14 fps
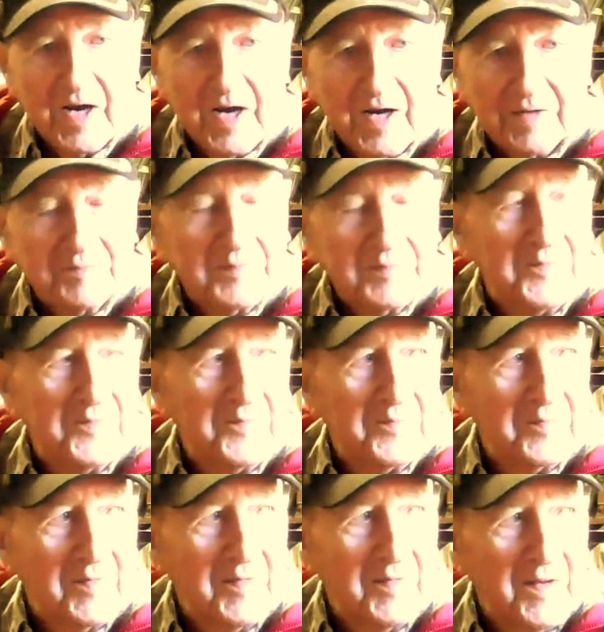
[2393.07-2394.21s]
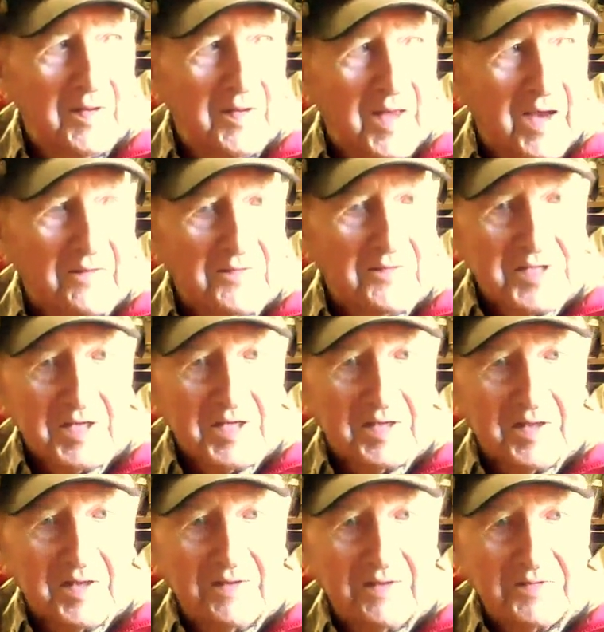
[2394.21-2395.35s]
went on. That was
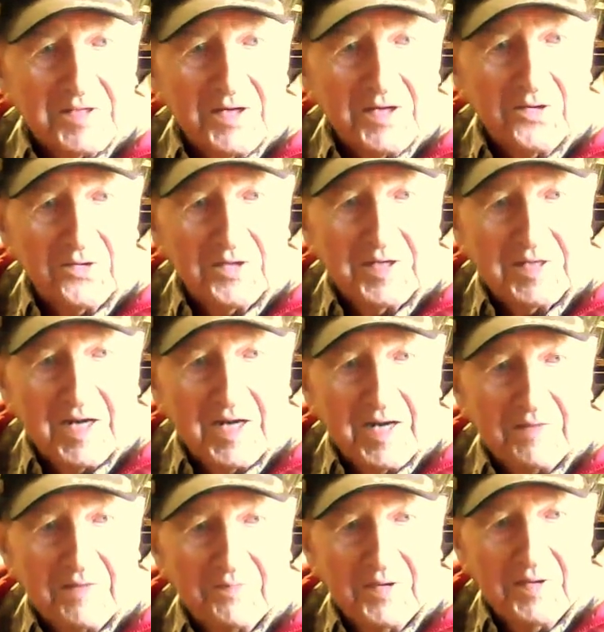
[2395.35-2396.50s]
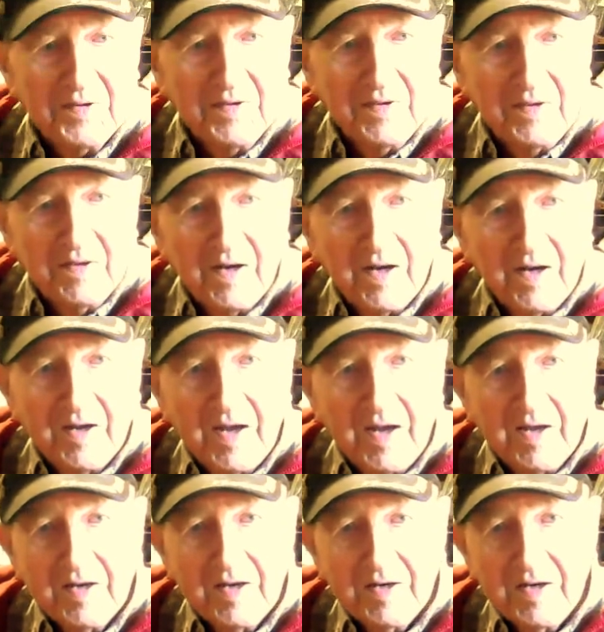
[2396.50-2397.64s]
it. That was the only time I
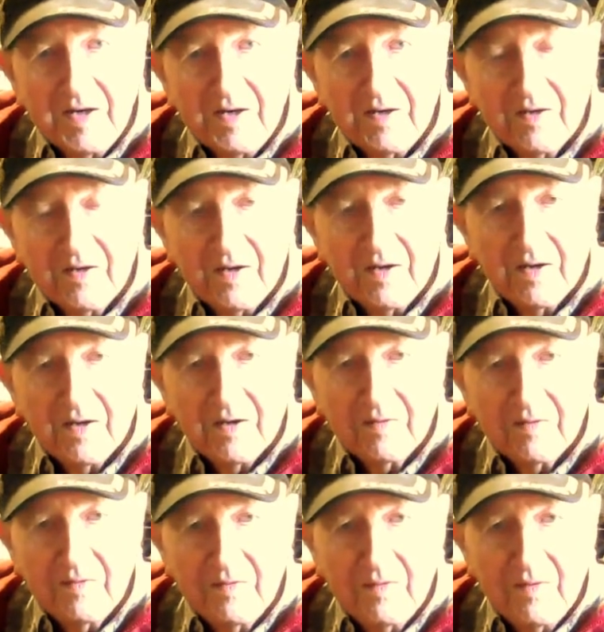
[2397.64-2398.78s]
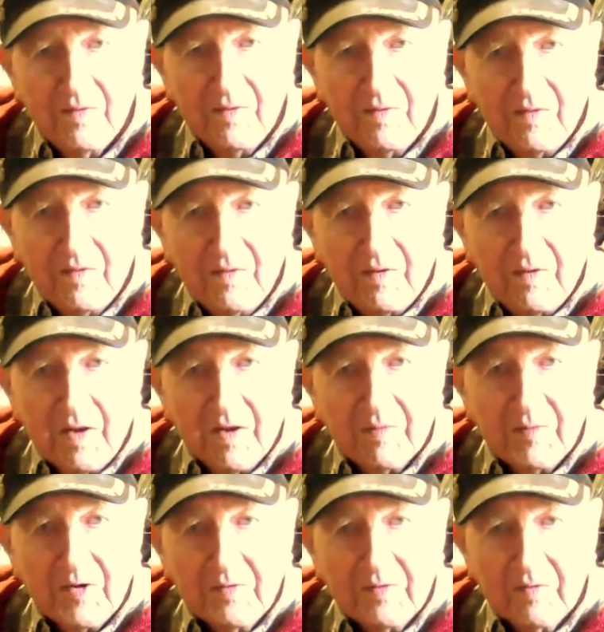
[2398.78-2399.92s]
had any uh,
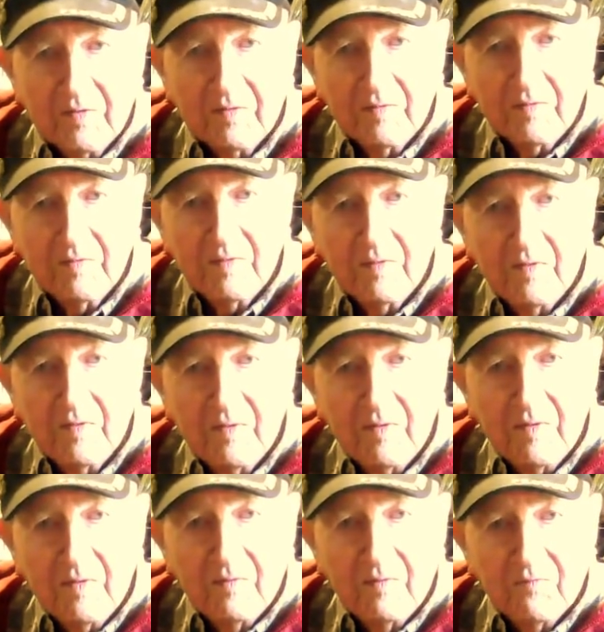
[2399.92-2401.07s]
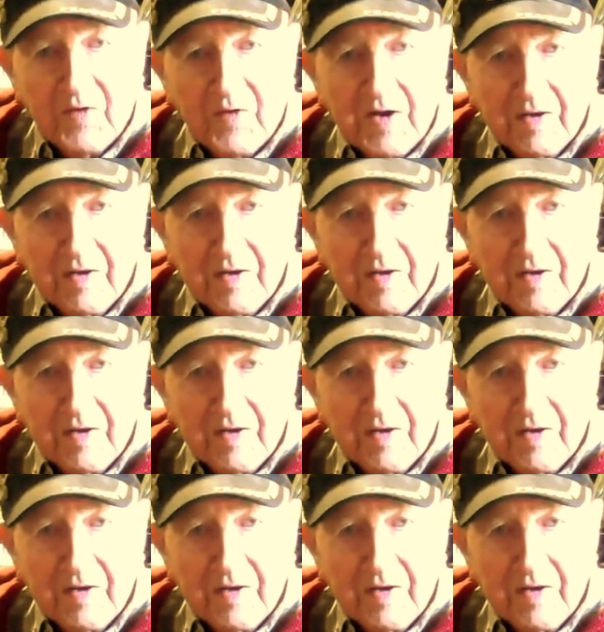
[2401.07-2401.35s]
enemy by